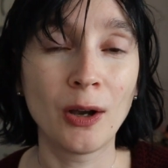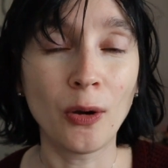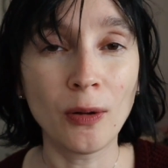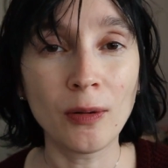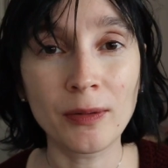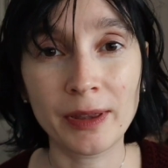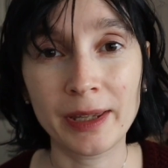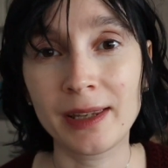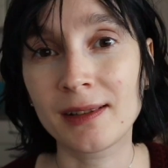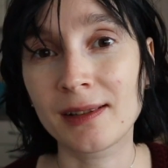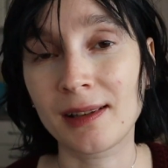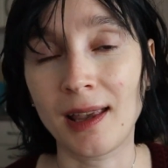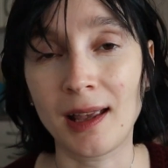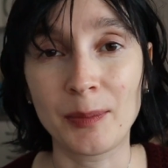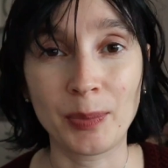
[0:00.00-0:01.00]
All
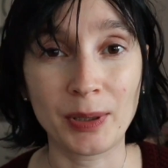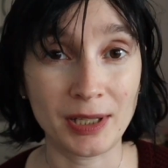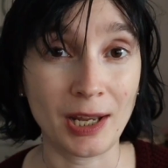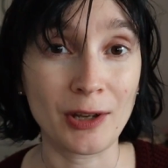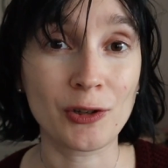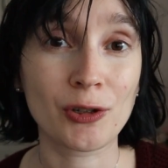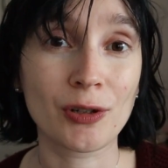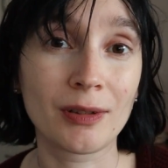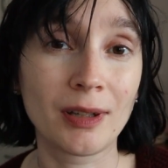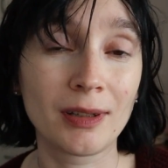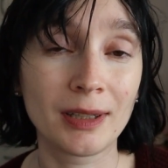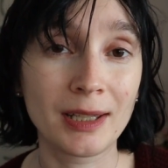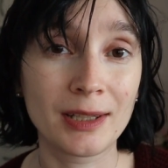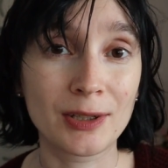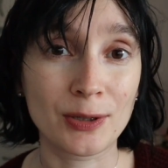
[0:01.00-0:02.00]
these can potentially
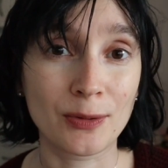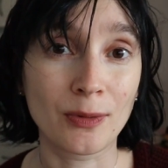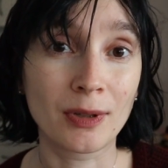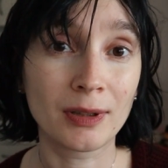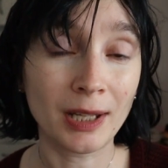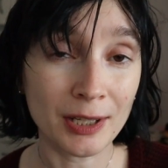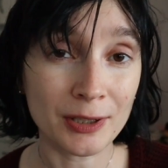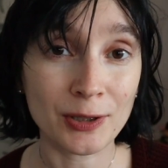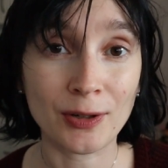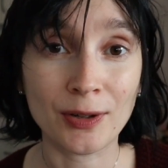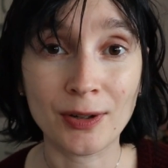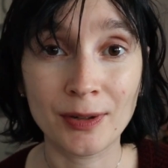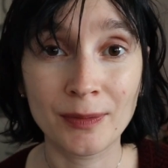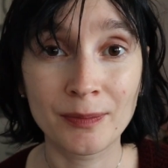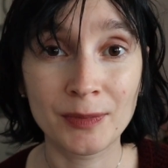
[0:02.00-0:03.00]
lead to
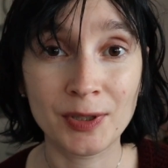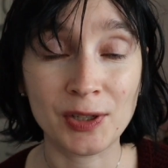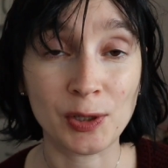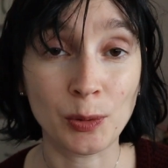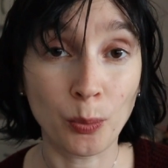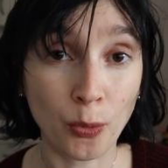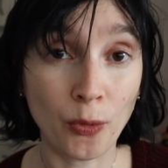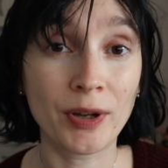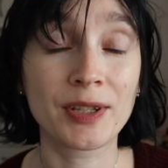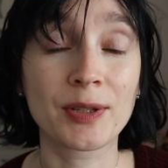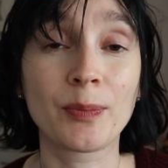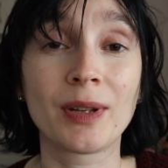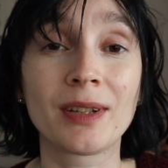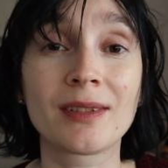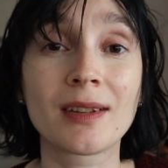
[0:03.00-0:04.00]
clutter,
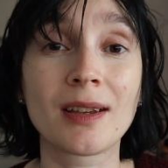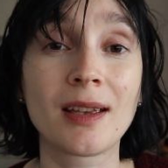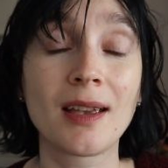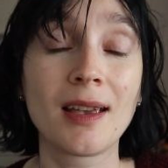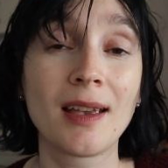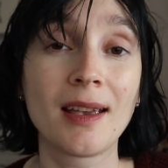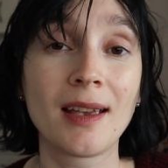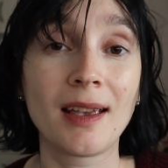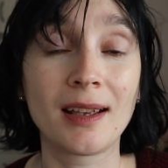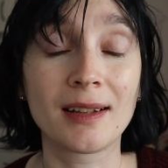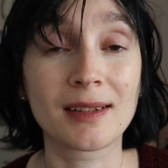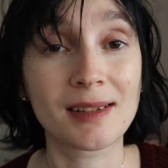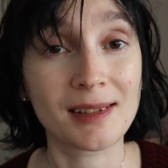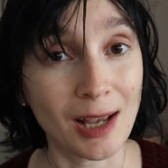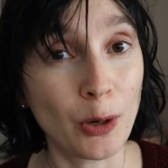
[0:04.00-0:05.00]
disappointment,
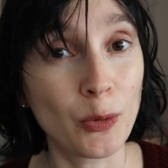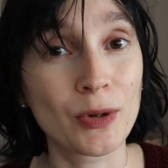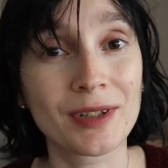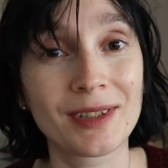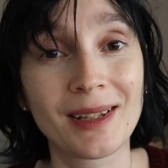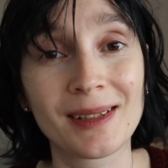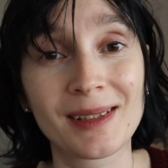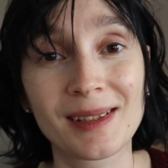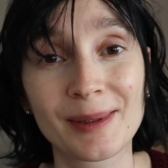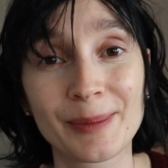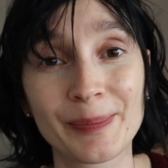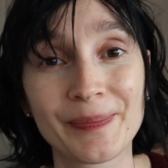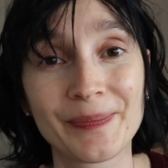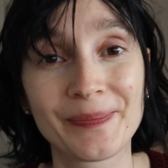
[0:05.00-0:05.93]
and sourness.